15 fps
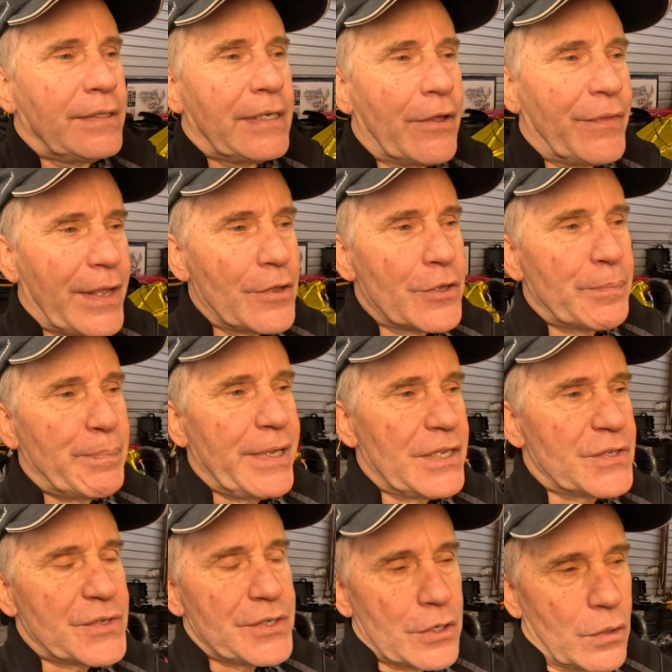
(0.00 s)
Now, the other
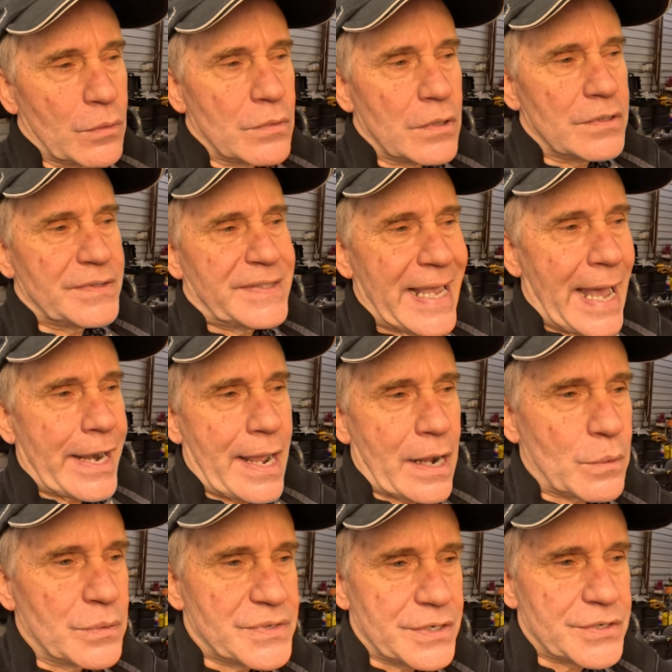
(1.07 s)
piece, you know, data
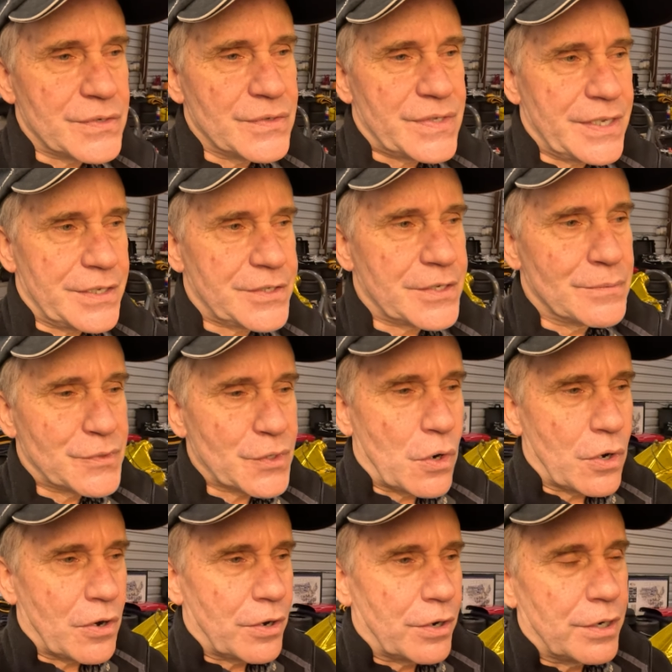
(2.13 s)
acquisition systems
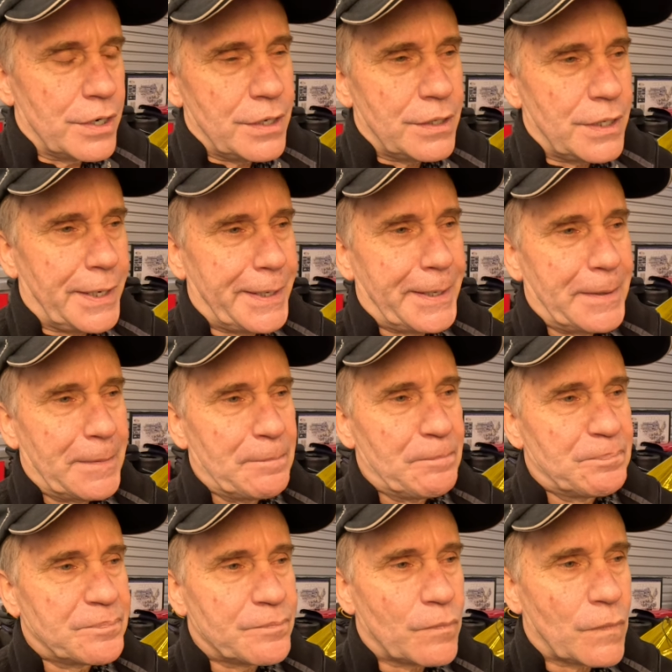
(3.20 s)
are,
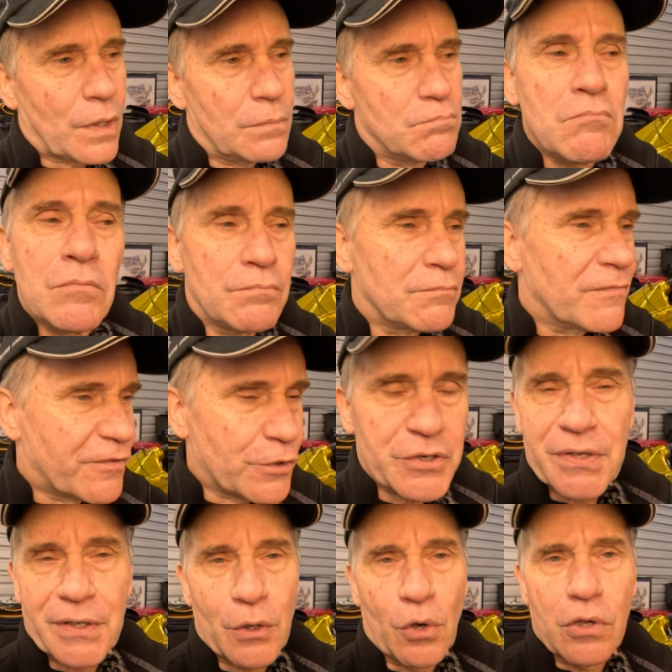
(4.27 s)

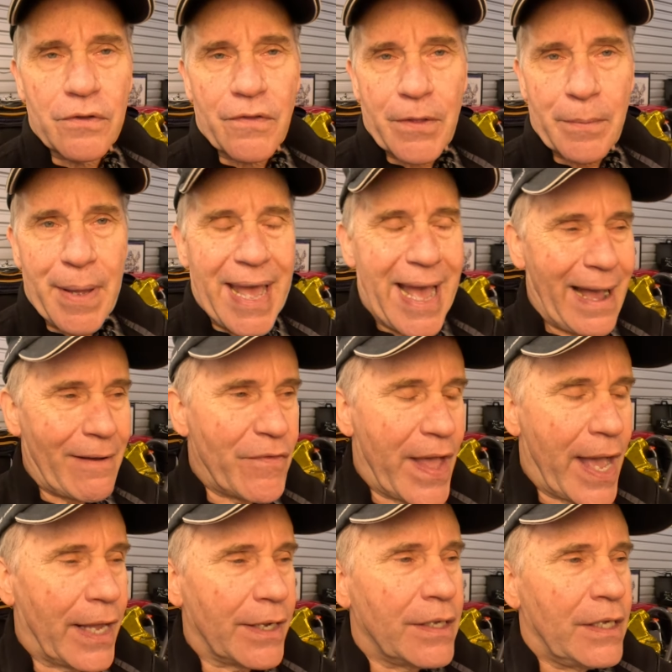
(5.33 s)
virtually all of them have
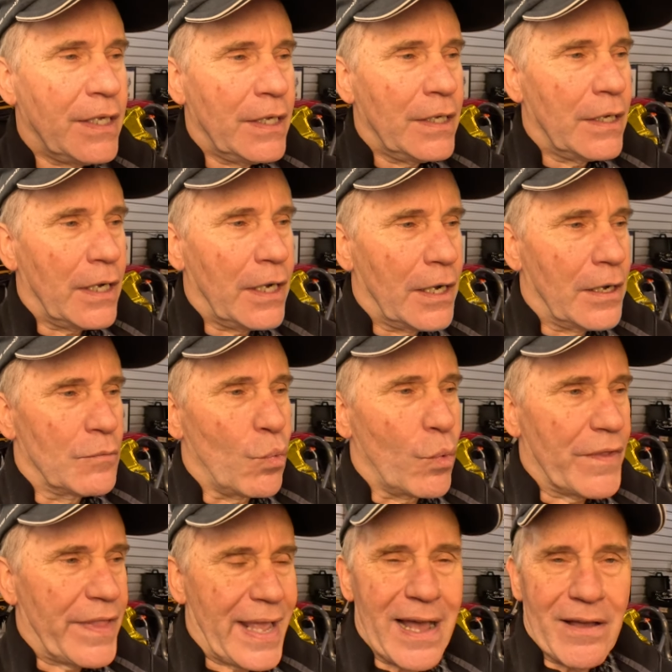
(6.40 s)
that,
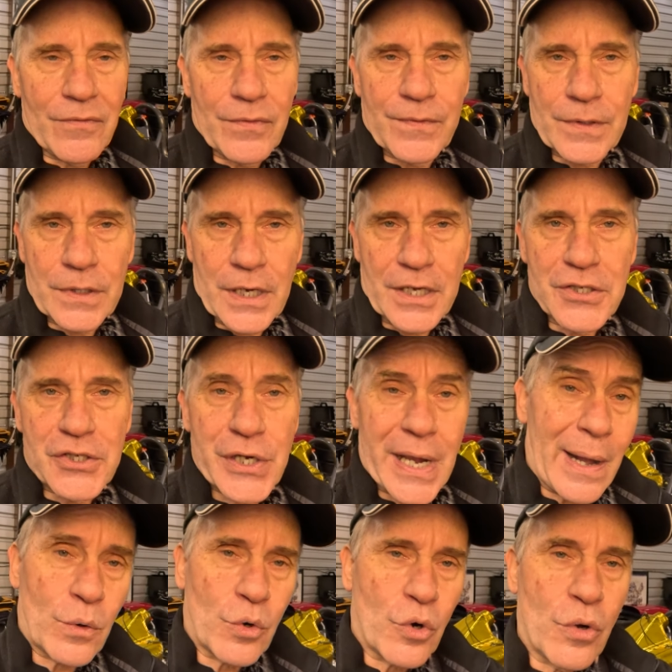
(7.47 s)
where they have
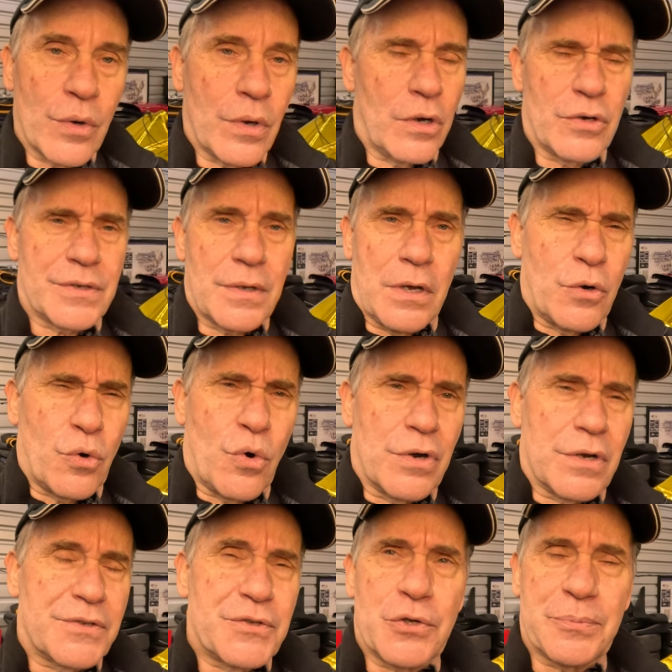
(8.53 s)
gyro,
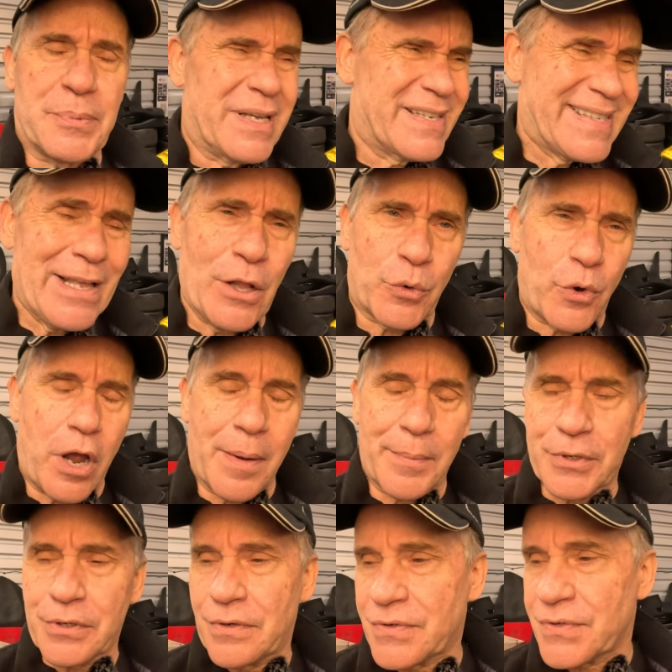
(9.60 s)
or excuse me,
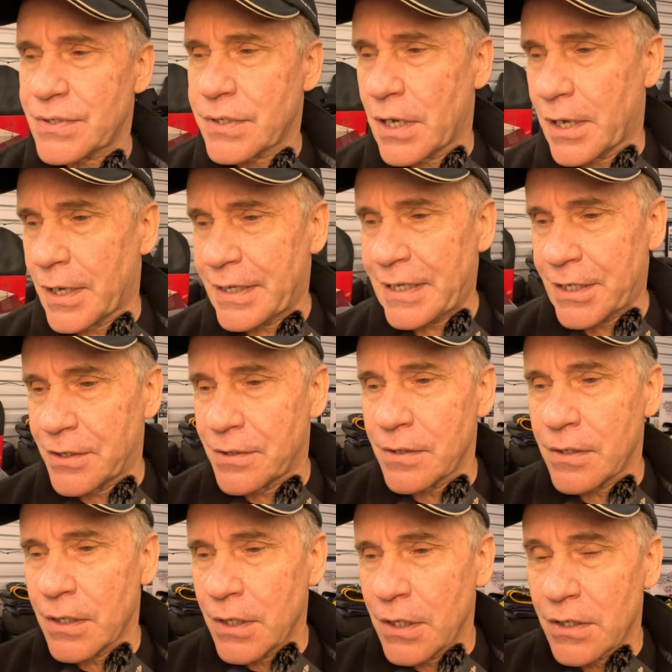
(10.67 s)
accelerometers
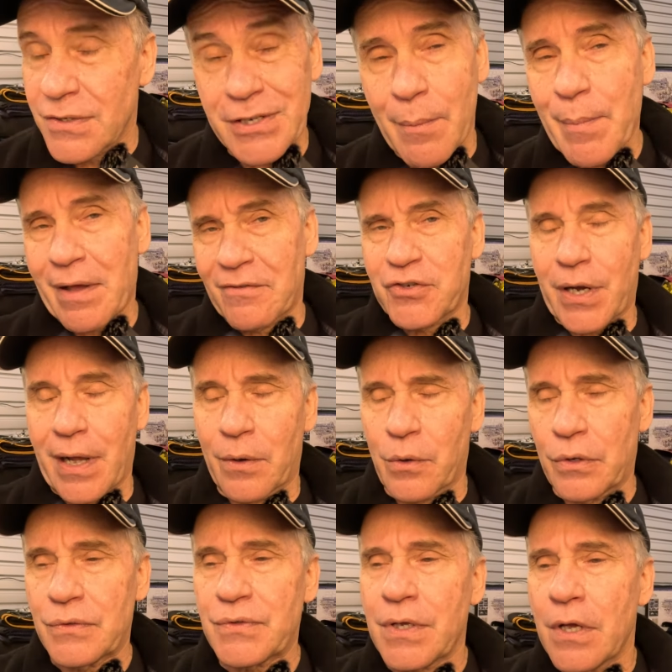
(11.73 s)
in, some have
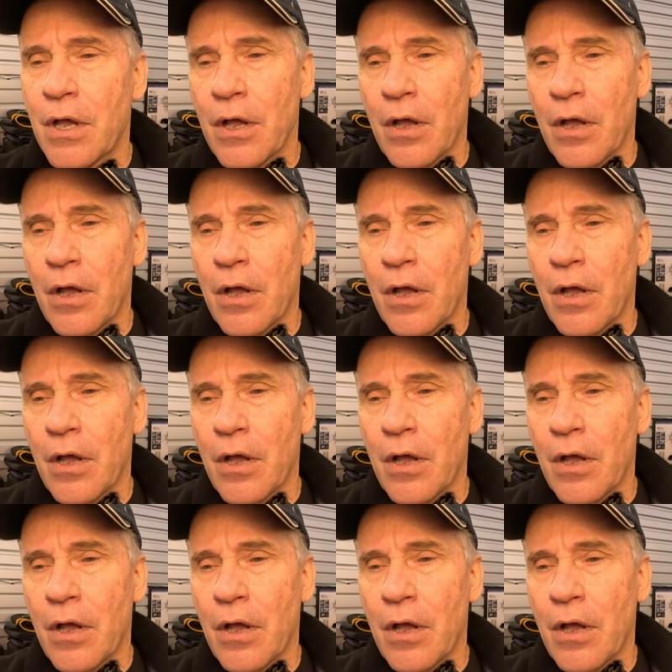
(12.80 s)
gyros,